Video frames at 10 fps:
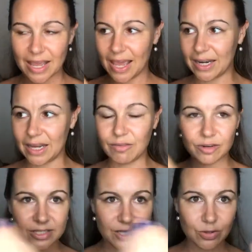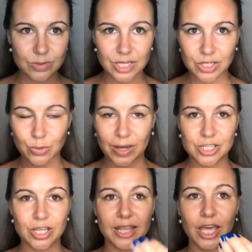and every single
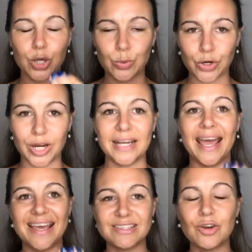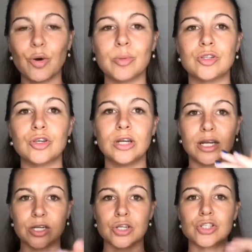situation that you are in as an
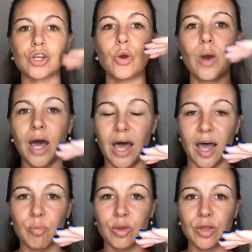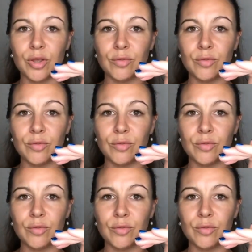opportunity to show up